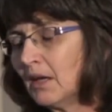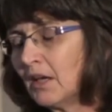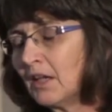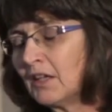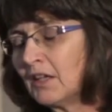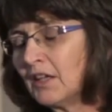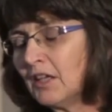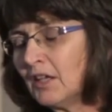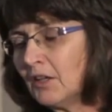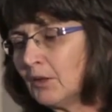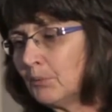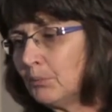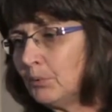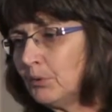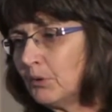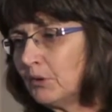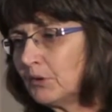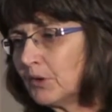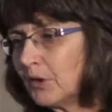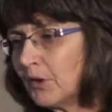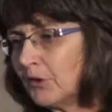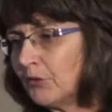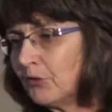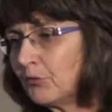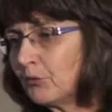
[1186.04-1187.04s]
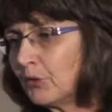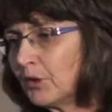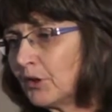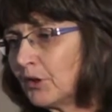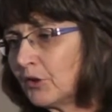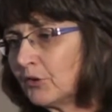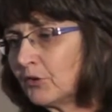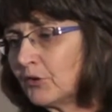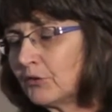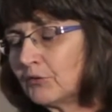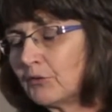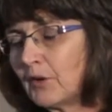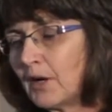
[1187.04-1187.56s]
And here the pooled odds
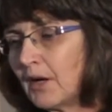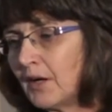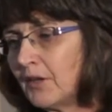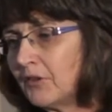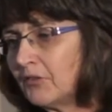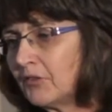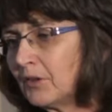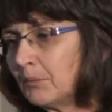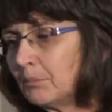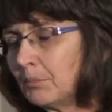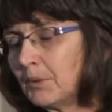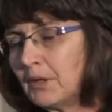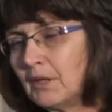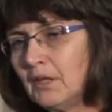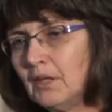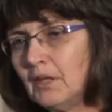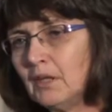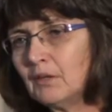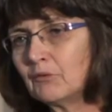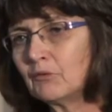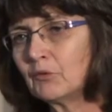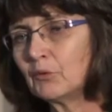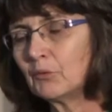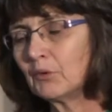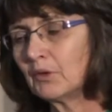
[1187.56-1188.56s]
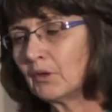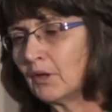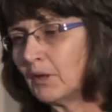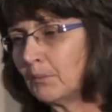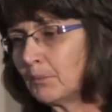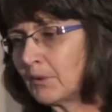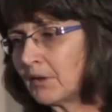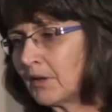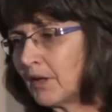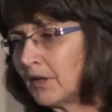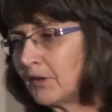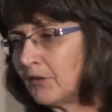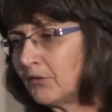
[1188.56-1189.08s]
ratio for ICP, if you were
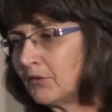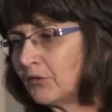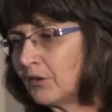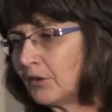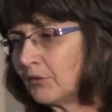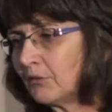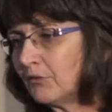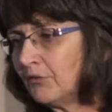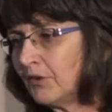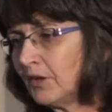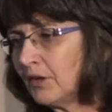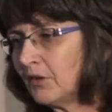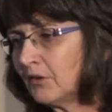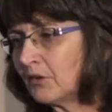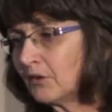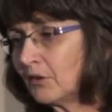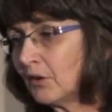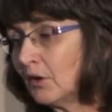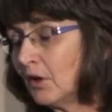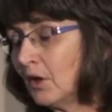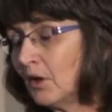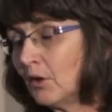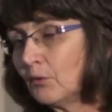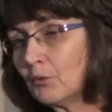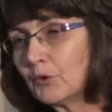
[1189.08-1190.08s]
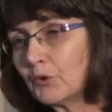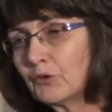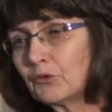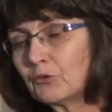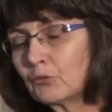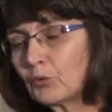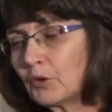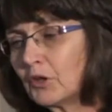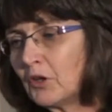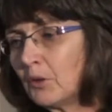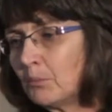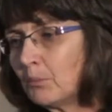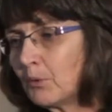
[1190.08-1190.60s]
hepatitis C infected, was
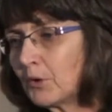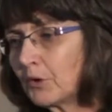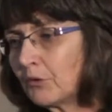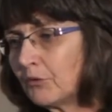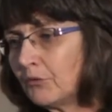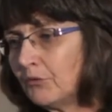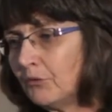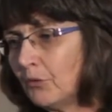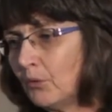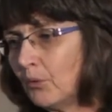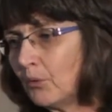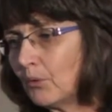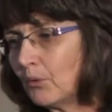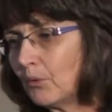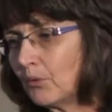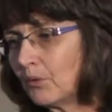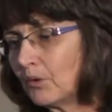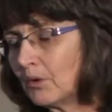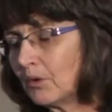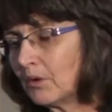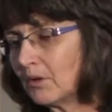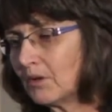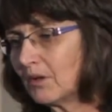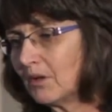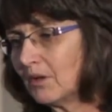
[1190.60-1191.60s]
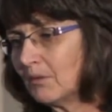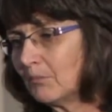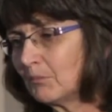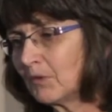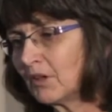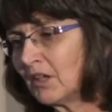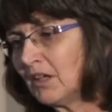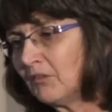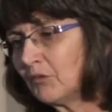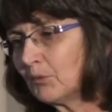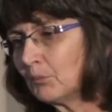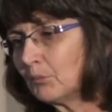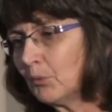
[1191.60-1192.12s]
20.4.
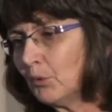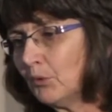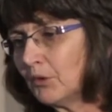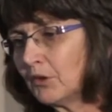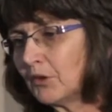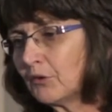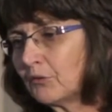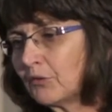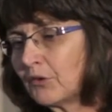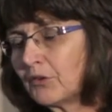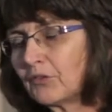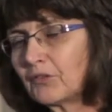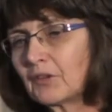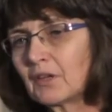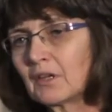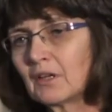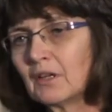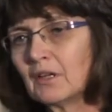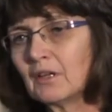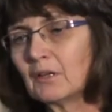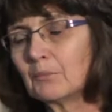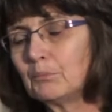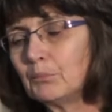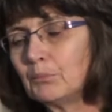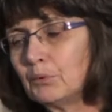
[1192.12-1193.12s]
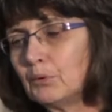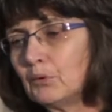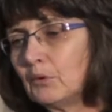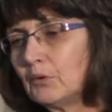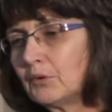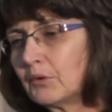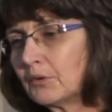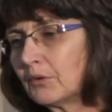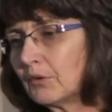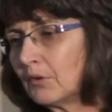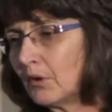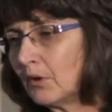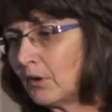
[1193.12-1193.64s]
But even more interesting, the
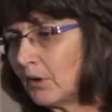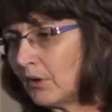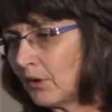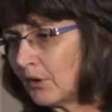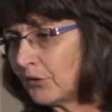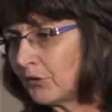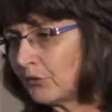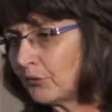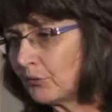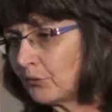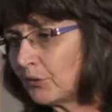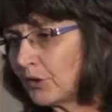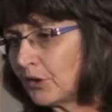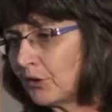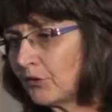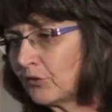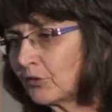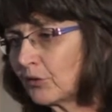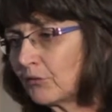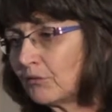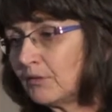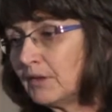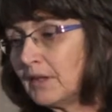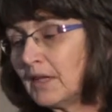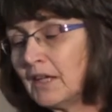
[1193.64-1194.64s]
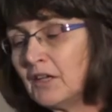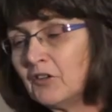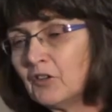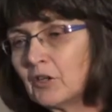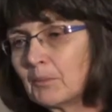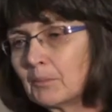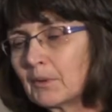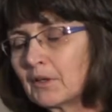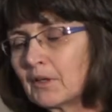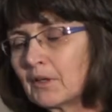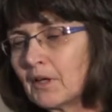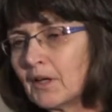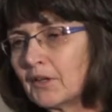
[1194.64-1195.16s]
pooled odds ratio of late
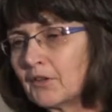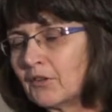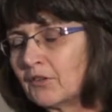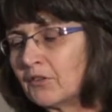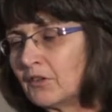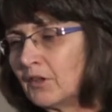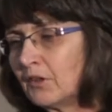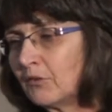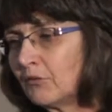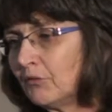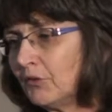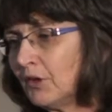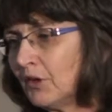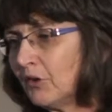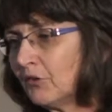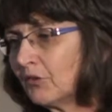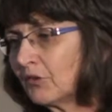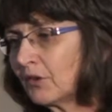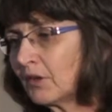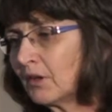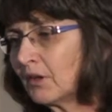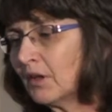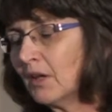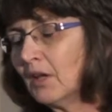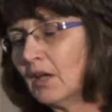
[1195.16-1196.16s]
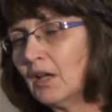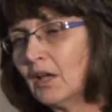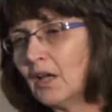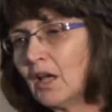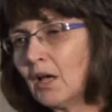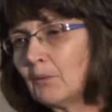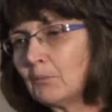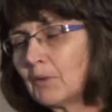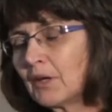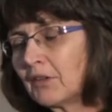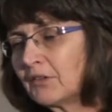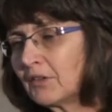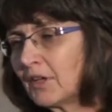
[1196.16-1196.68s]
hepatitis C infection
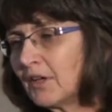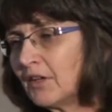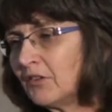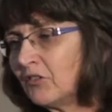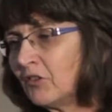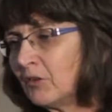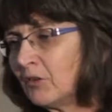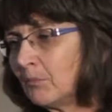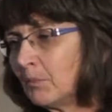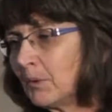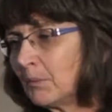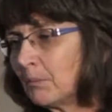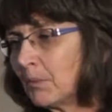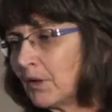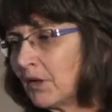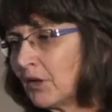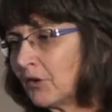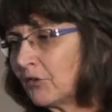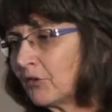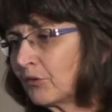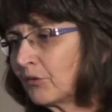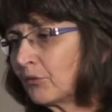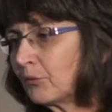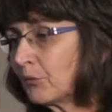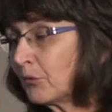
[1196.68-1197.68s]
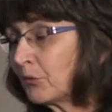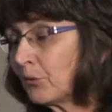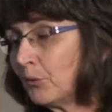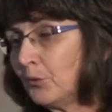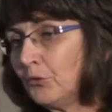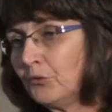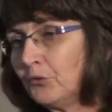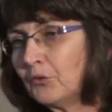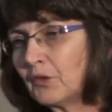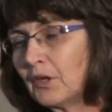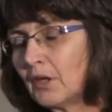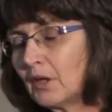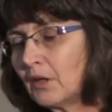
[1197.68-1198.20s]
amongst ICP patients was
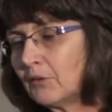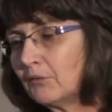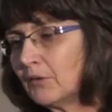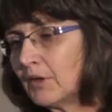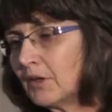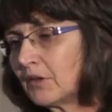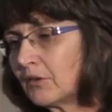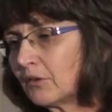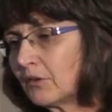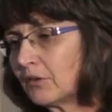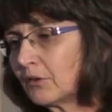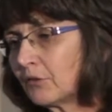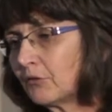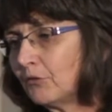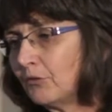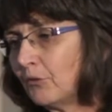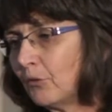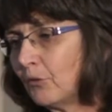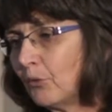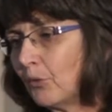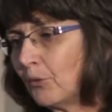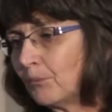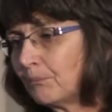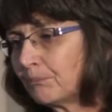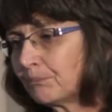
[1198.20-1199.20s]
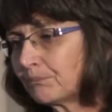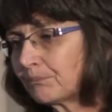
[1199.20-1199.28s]
also elevated at 4.